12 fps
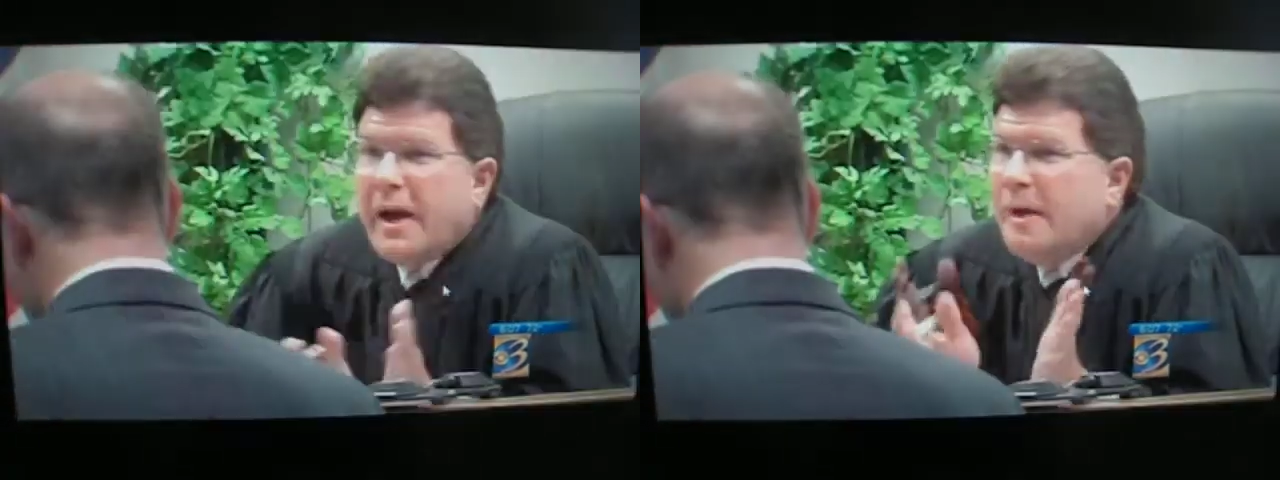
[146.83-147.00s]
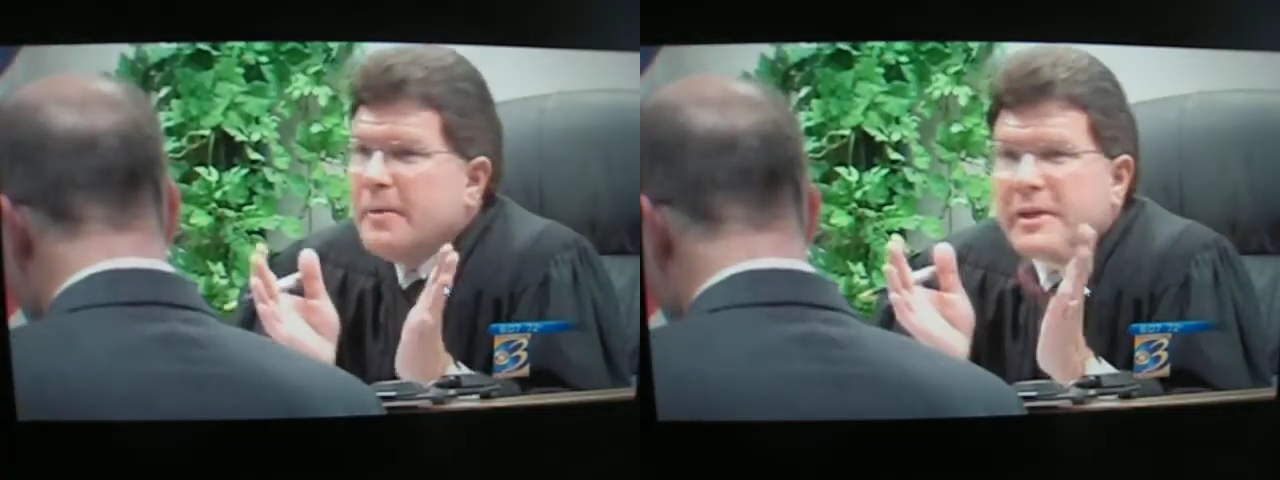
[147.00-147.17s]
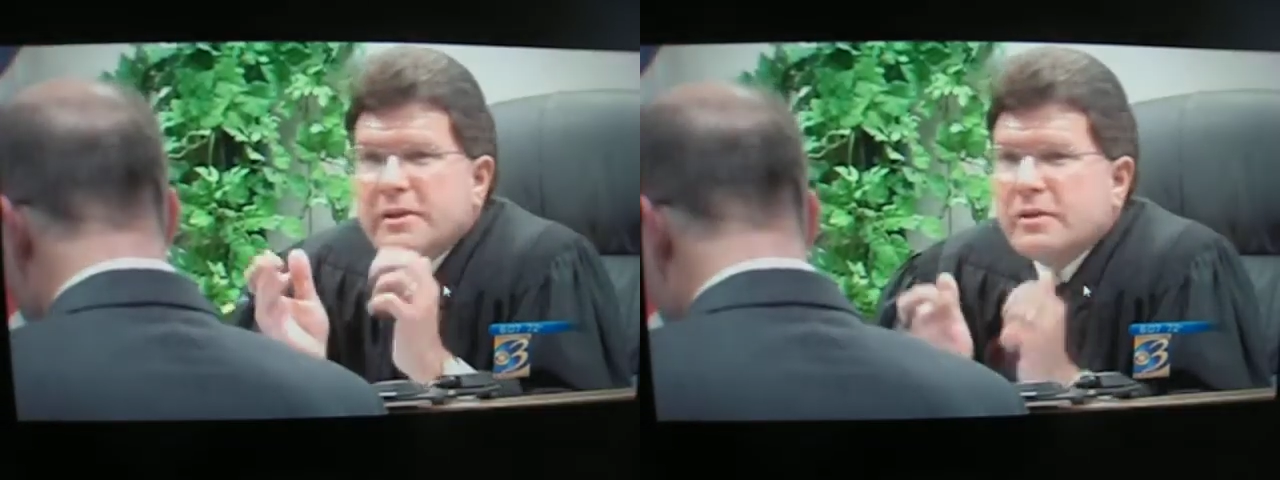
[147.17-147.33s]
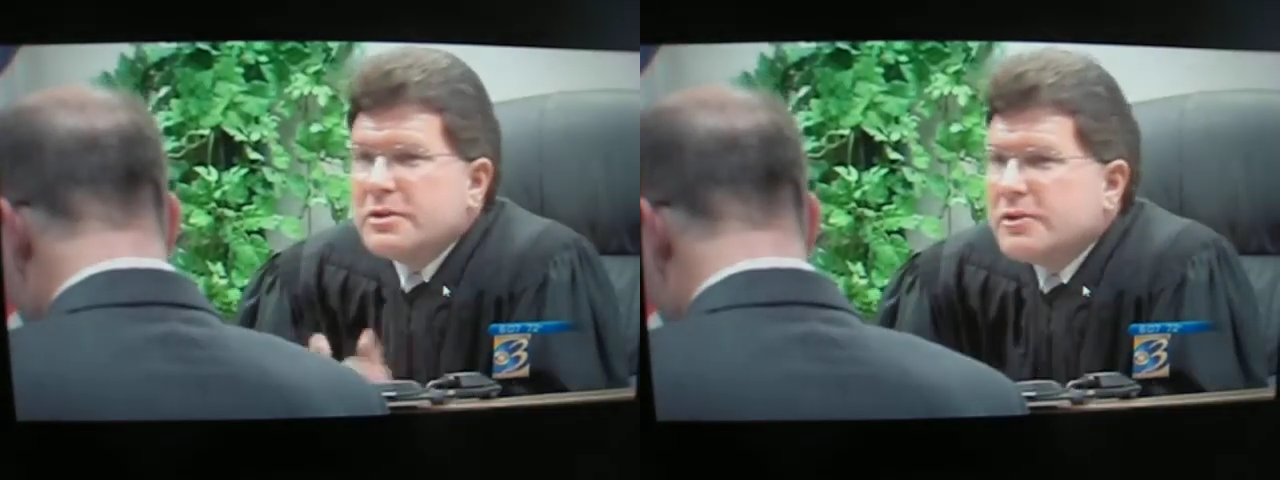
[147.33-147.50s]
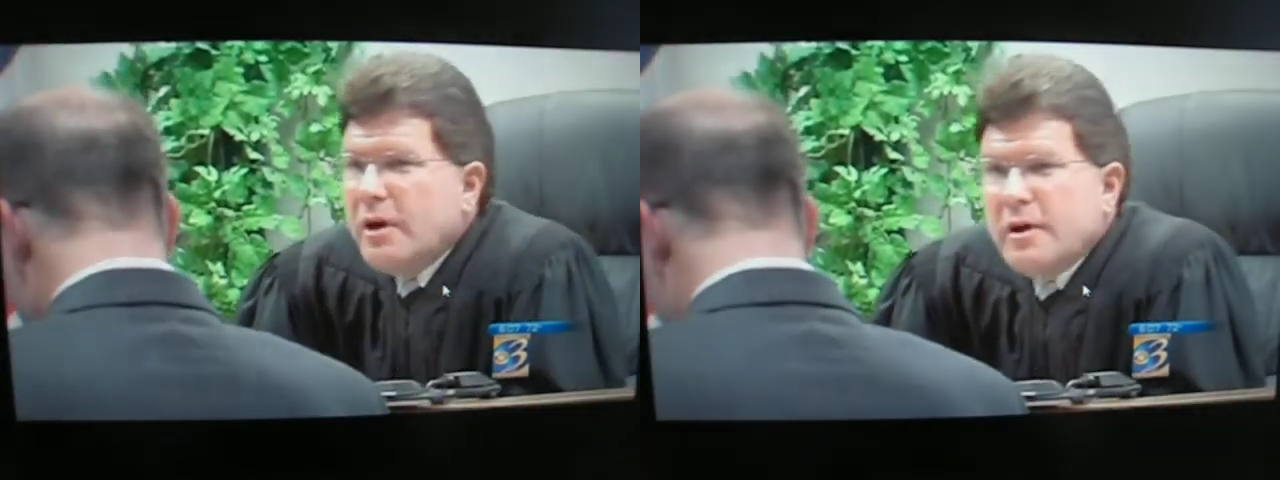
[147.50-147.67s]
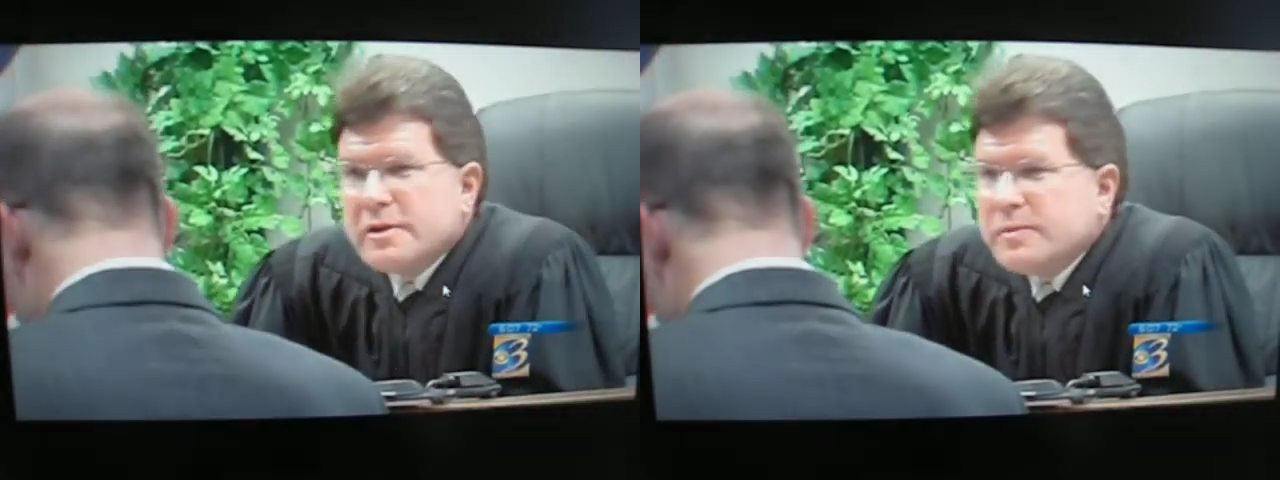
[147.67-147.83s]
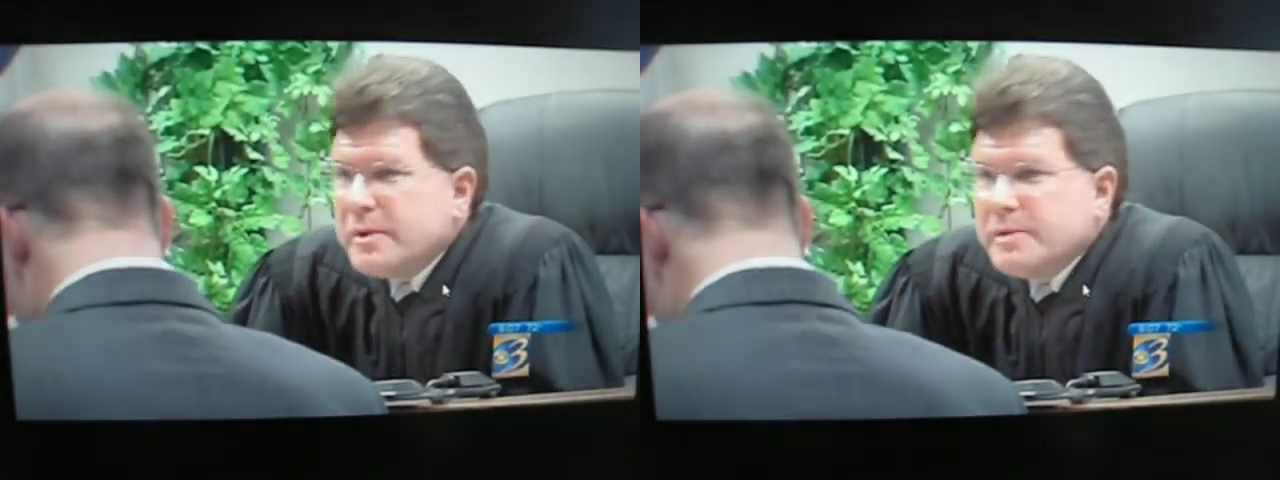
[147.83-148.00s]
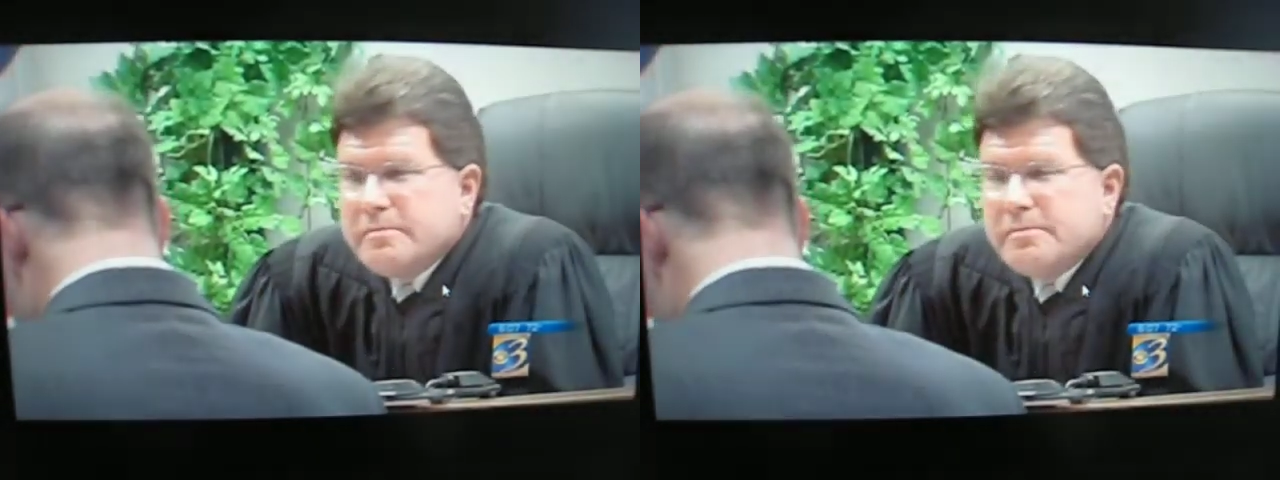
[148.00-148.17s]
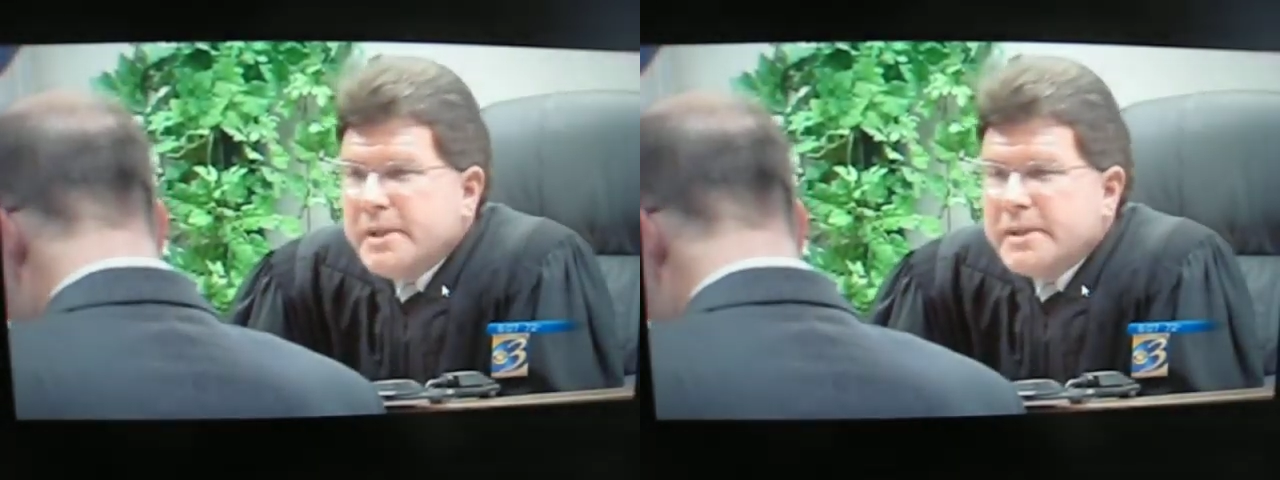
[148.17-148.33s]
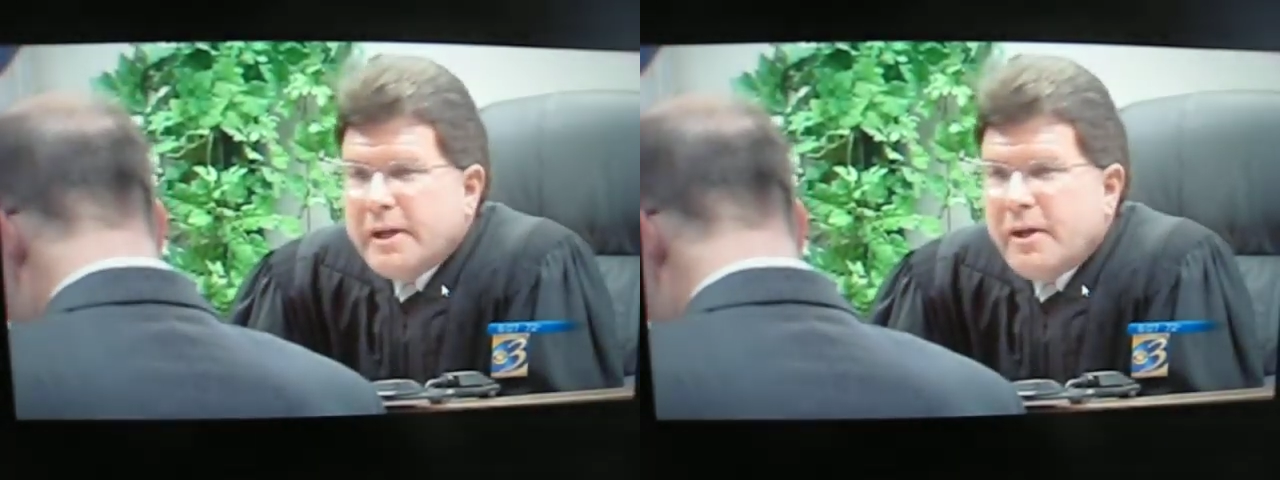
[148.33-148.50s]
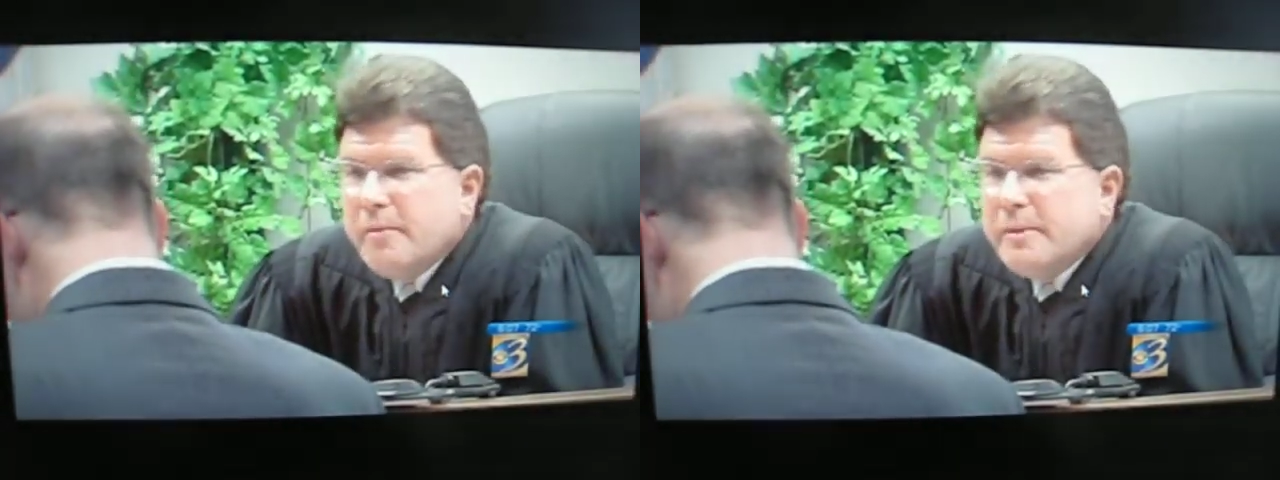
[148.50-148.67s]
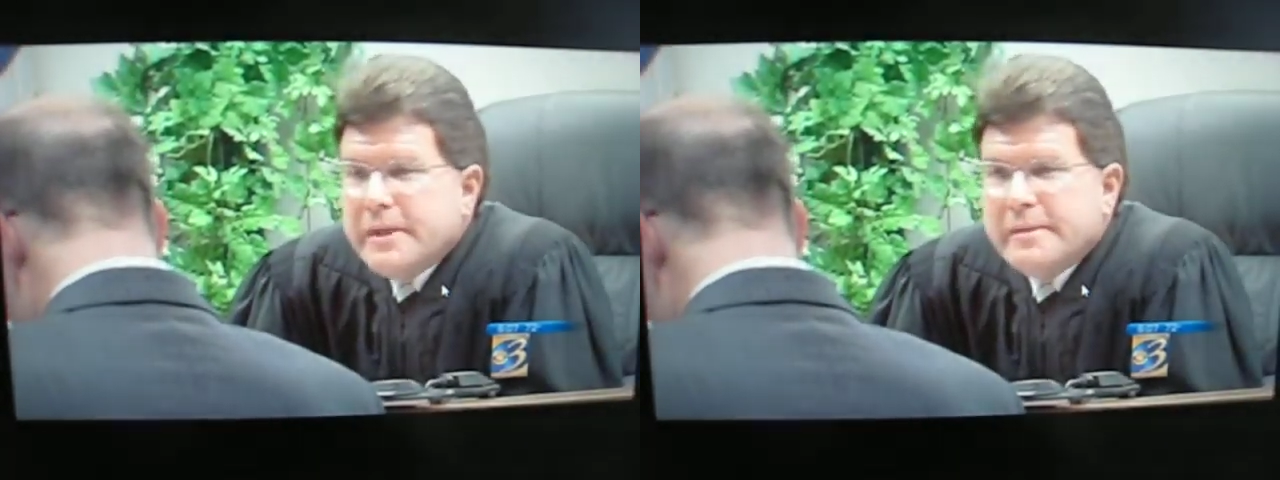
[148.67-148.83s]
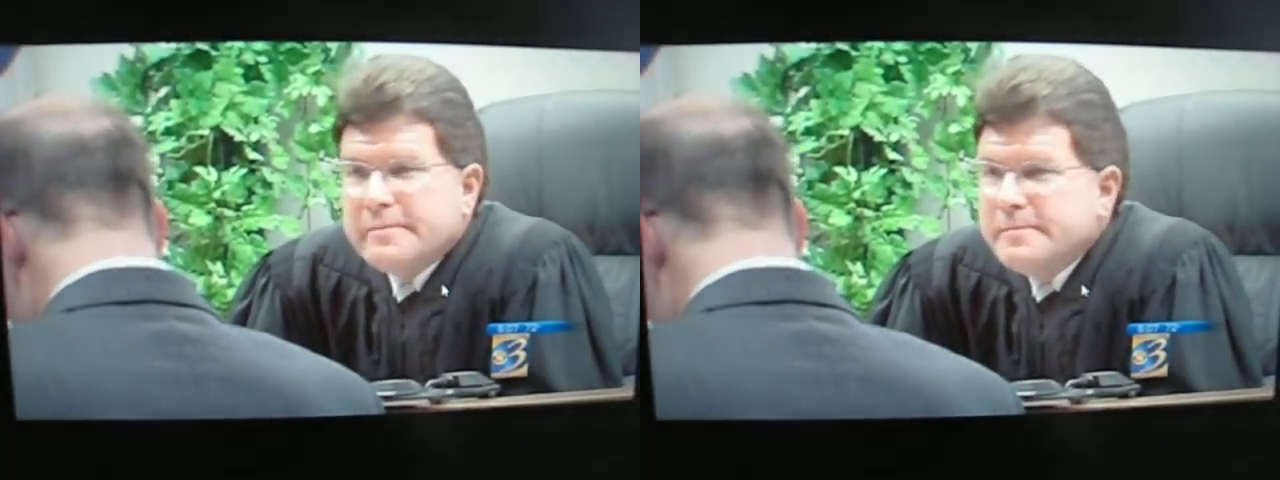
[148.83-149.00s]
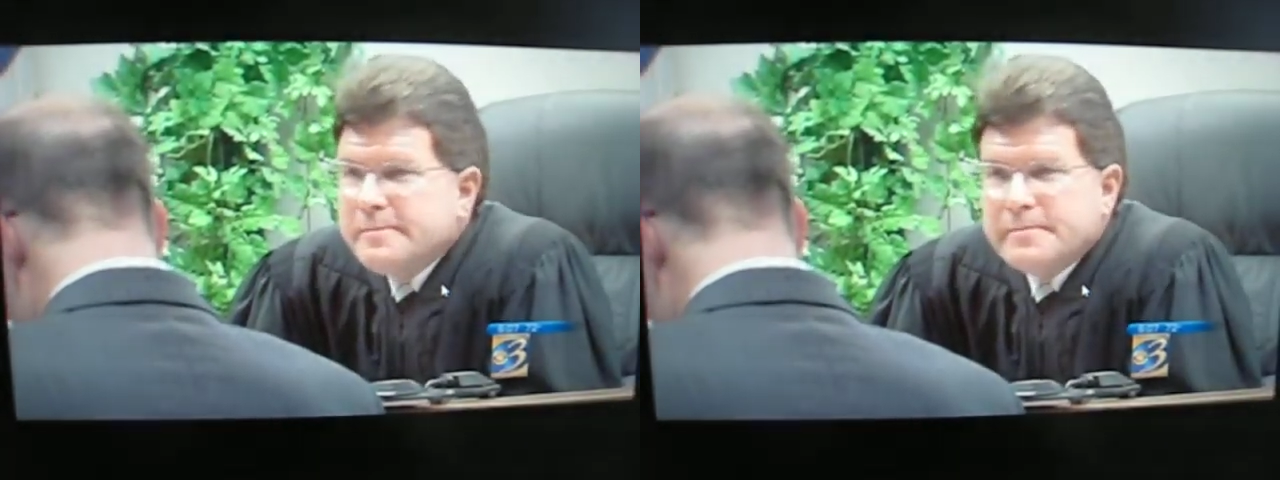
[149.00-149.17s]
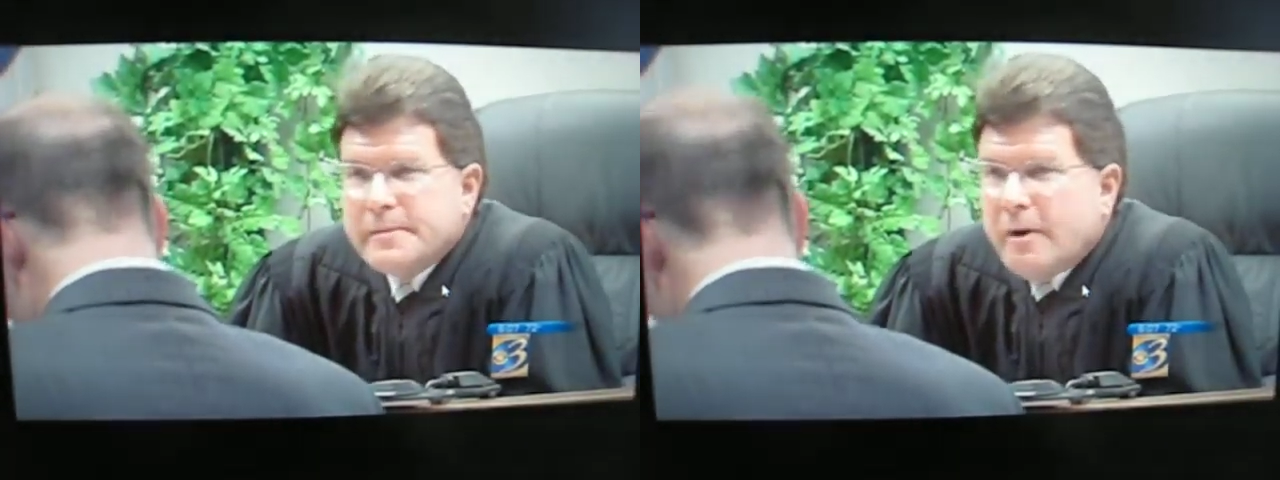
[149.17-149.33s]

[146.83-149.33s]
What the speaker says: I bet those dogs would be telling me